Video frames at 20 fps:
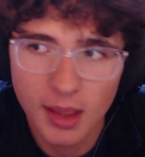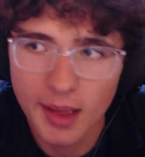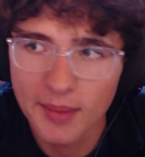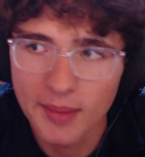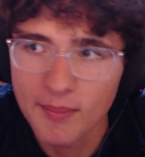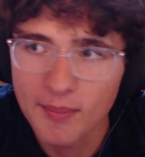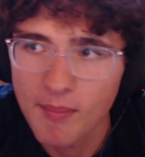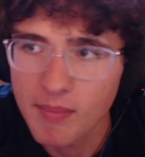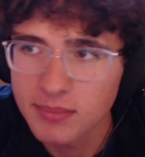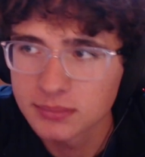
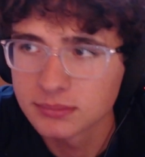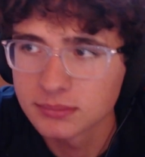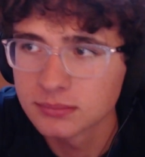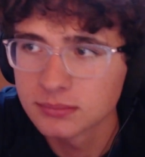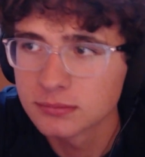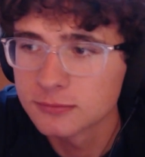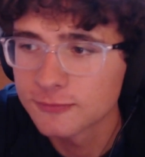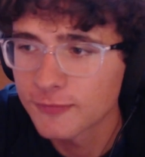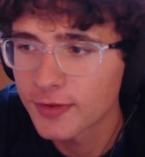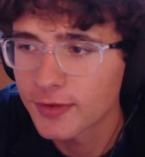Yeah.
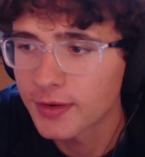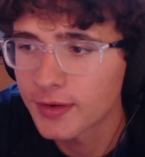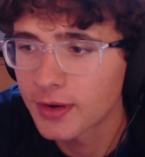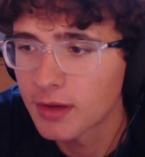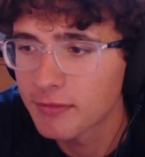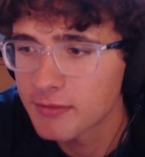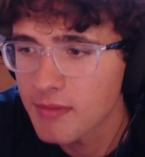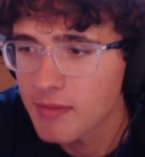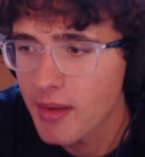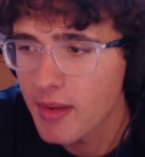Fair
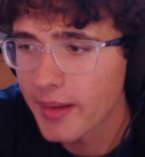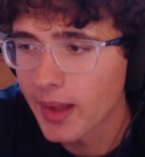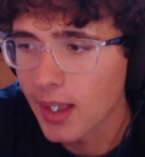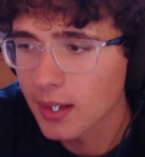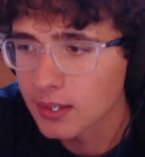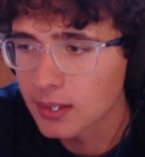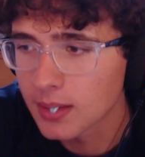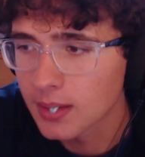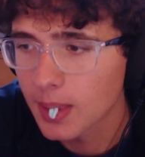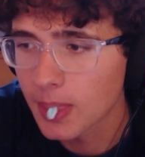enough. I
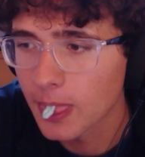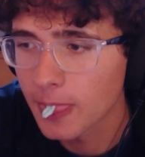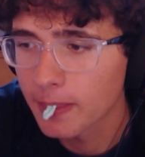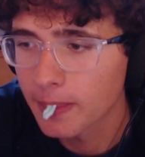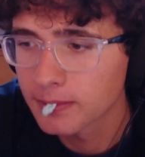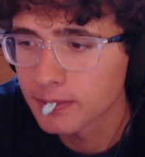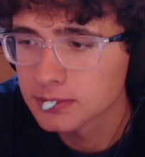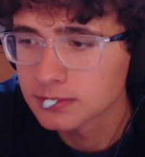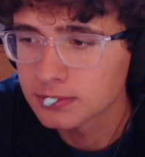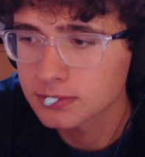miss the
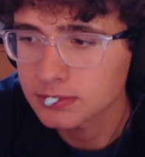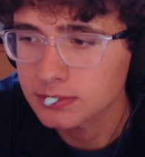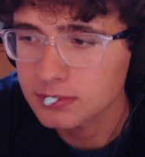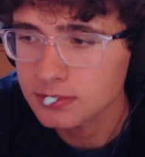cold.